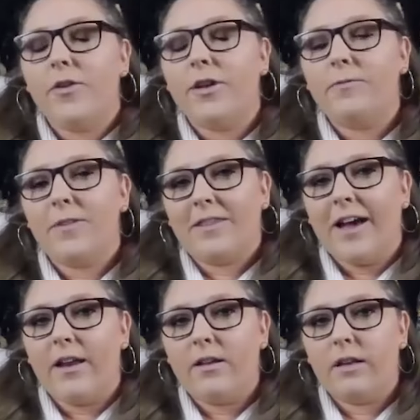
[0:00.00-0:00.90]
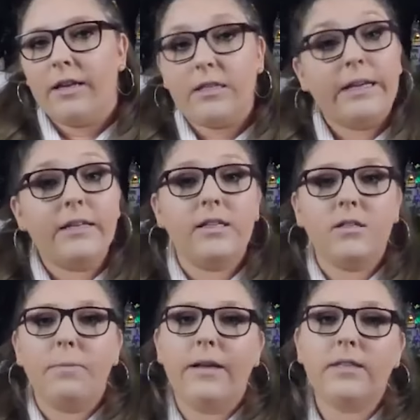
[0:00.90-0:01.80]
going to fit that in? Like, I guess it
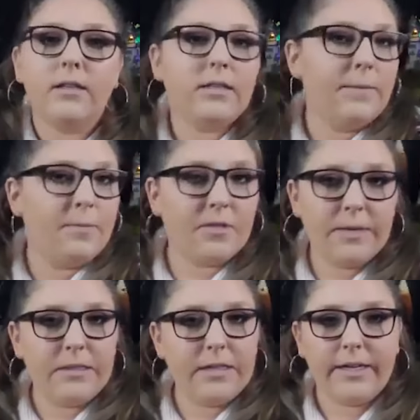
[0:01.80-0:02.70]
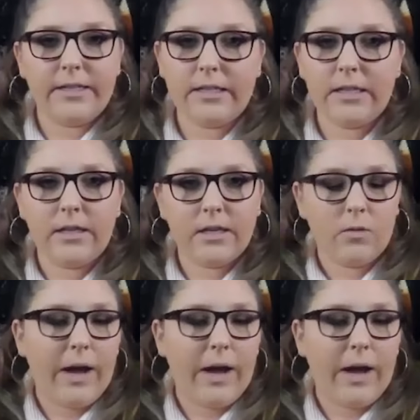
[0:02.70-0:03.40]
depends on the type of cemetery scene that you